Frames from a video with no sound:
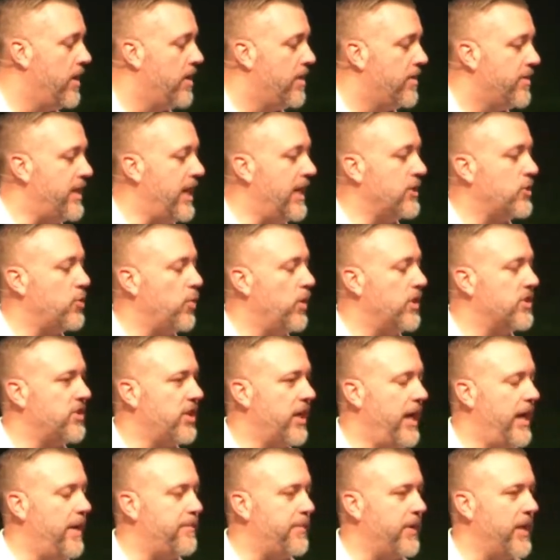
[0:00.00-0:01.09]
That's what's
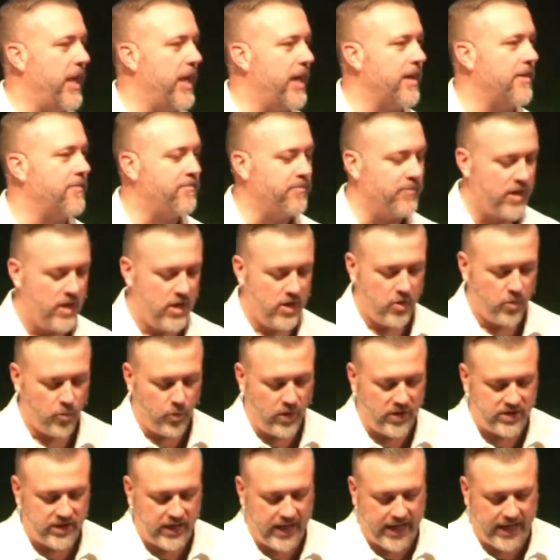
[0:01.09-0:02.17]
happening
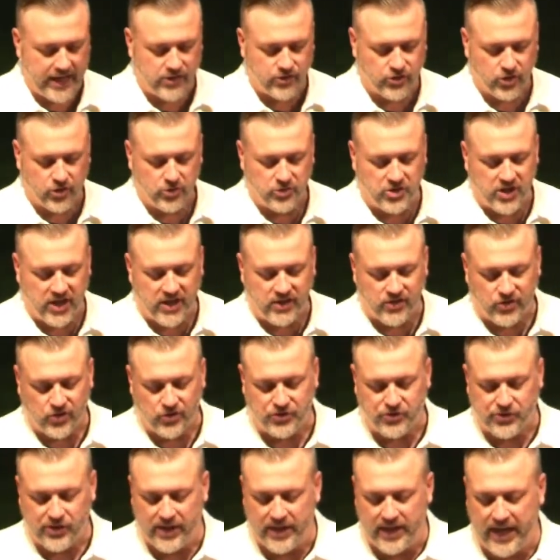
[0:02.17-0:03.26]
with Andrew.
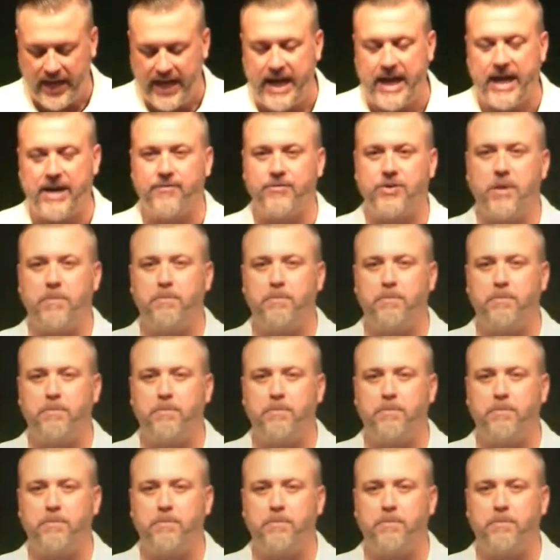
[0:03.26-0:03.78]
Jesus said, "Have the